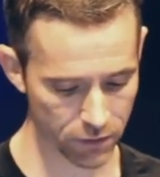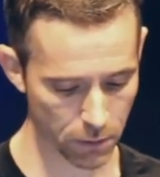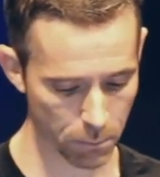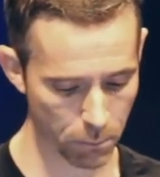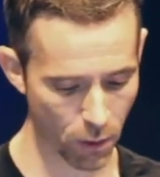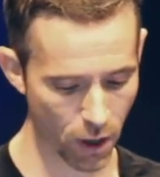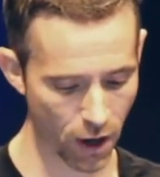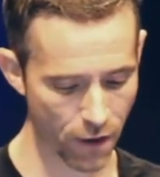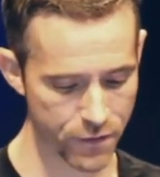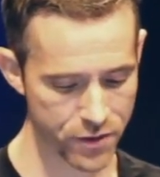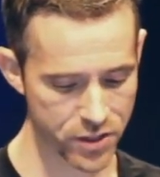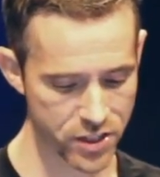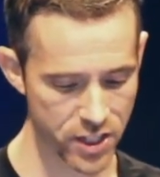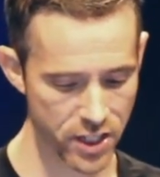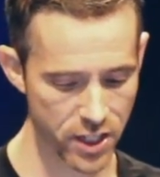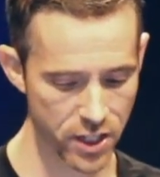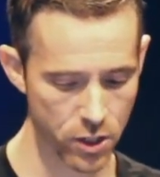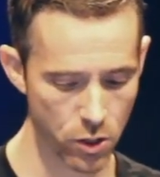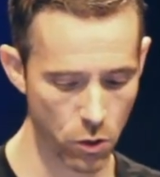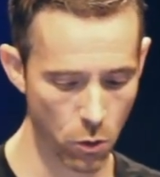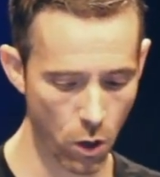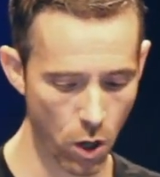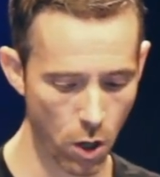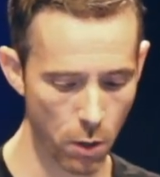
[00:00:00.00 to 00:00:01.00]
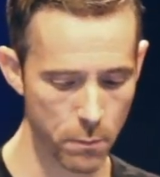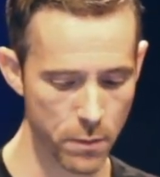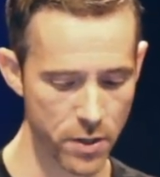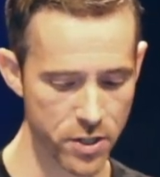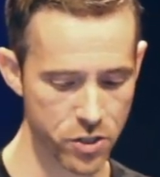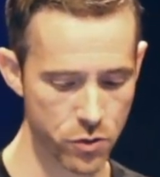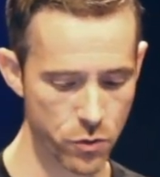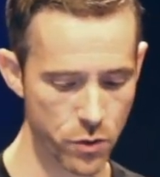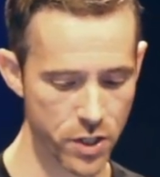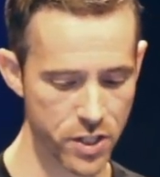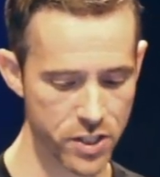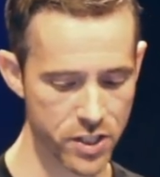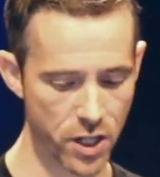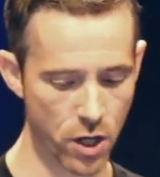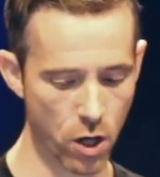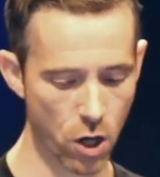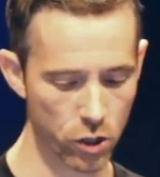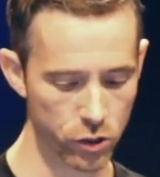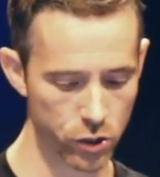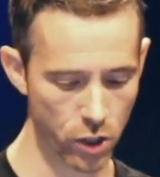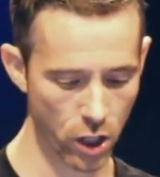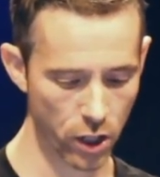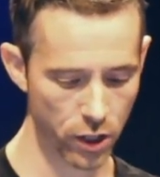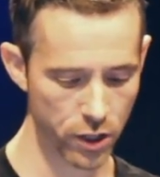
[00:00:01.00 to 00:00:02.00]
gift of prophecy and know all mysteries
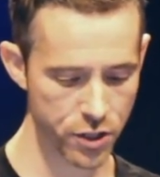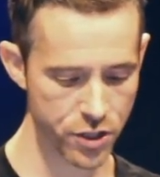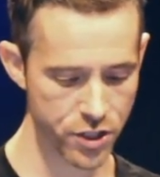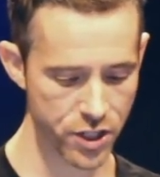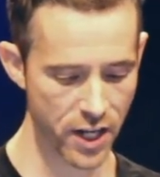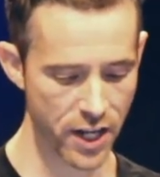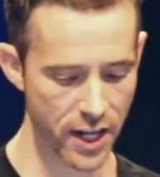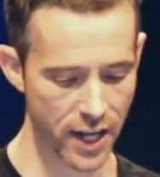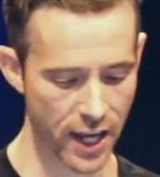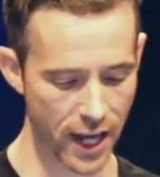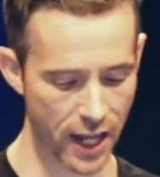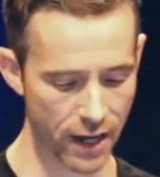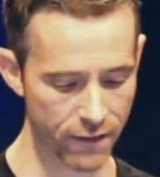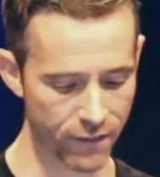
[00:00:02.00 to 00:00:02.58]
and all knowledge,